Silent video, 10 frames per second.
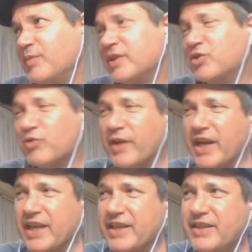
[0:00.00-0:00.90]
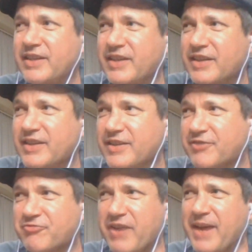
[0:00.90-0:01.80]
Which really,
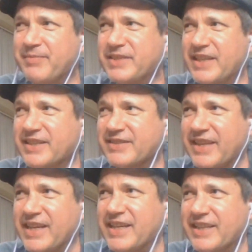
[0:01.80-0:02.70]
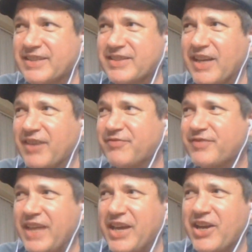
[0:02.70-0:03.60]
Ramsay and Deacon stuff,
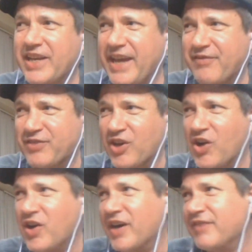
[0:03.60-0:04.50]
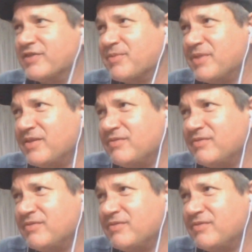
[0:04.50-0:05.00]
they only have knives.